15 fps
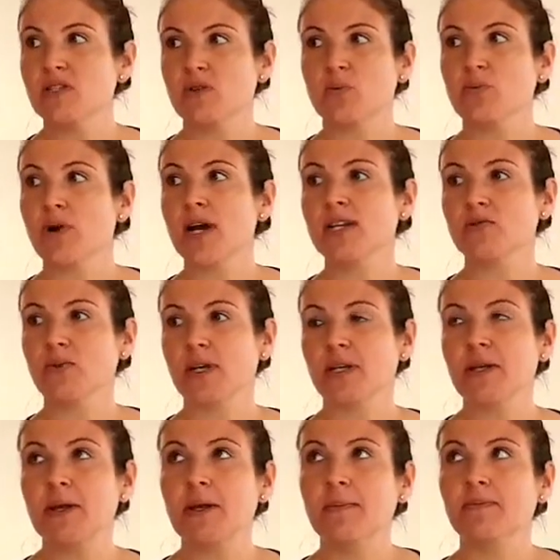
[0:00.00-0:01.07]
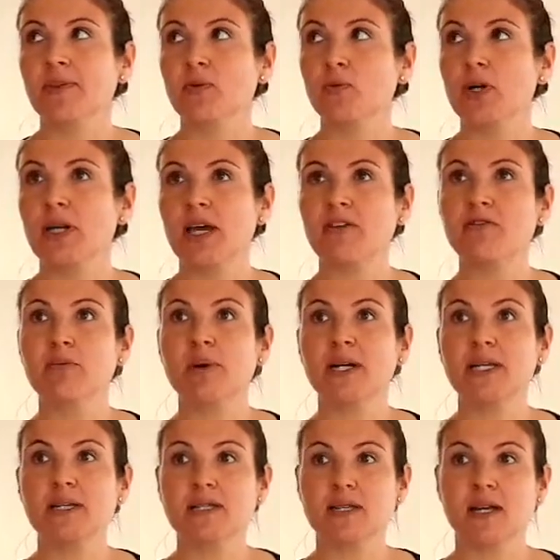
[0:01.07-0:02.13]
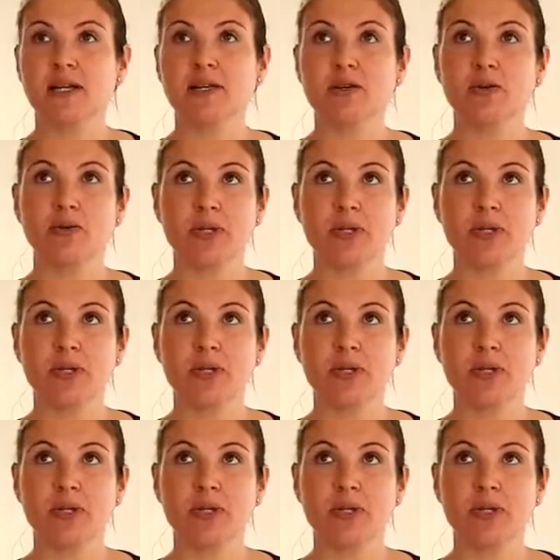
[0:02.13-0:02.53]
surprised when everybody is telling you,